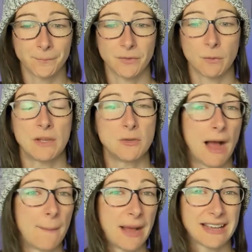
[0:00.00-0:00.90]
when you
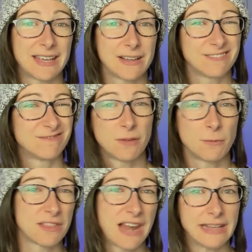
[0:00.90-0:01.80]
are packing
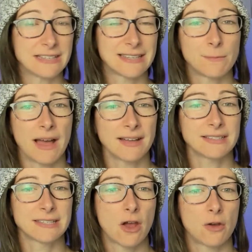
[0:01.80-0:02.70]
with layers in
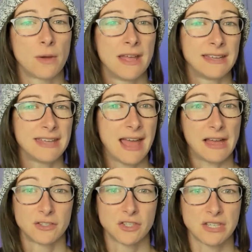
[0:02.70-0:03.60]
mind. So yeah,
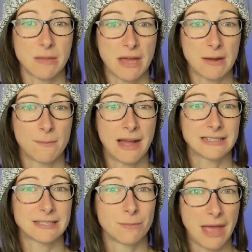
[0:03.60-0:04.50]
just keep that in
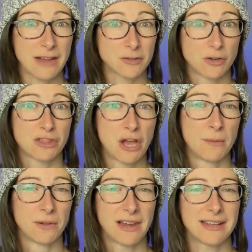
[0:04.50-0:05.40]
mind. Some extra
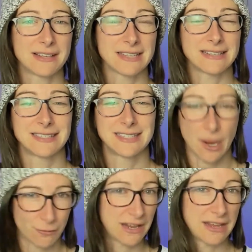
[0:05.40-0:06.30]
thermal layers is
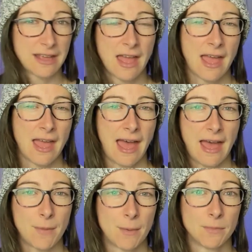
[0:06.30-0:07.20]
definitely
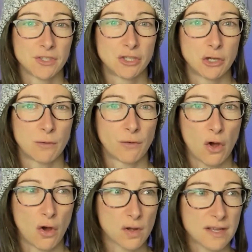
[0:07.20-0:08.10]
a must do for
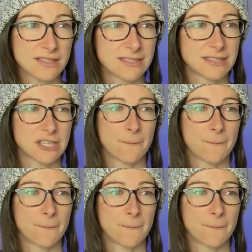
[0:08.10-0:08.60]
August.